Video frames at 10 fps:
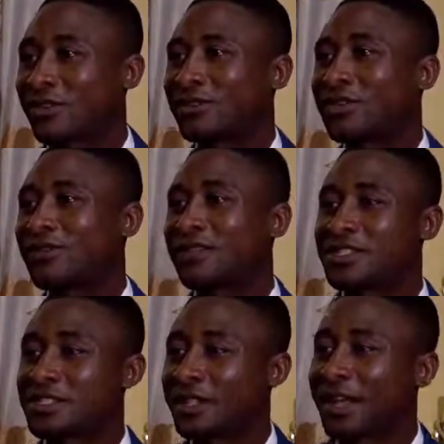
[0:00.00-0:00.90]

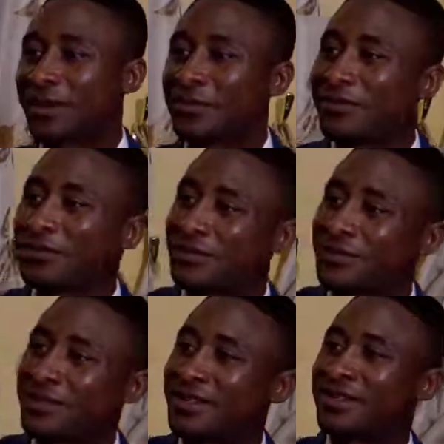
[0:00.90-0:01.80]
controversial coming
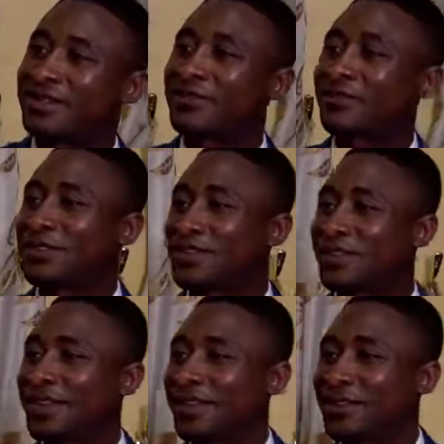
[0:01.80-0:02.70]
from a figure like you?